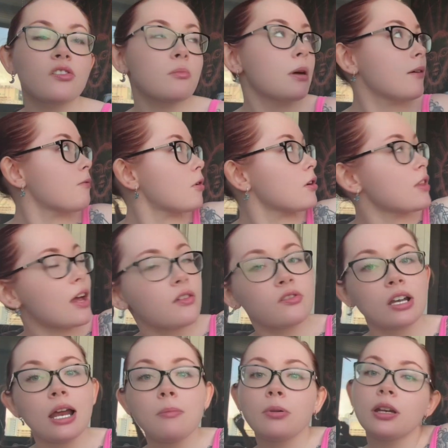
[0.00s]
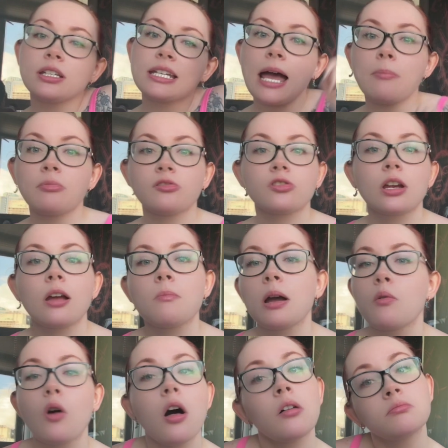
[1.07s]
in my fourth house and I put a tapestry on my
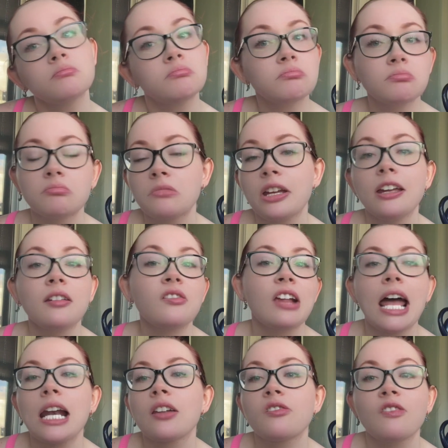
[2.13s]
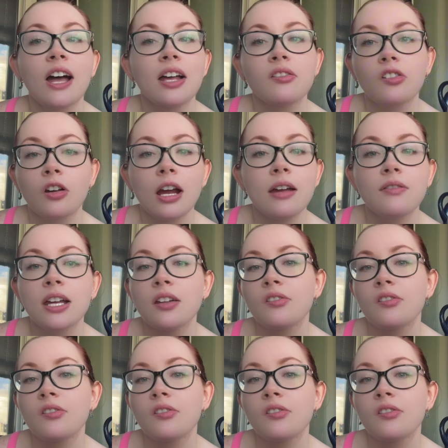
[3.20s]
wall. It satisfies the cravings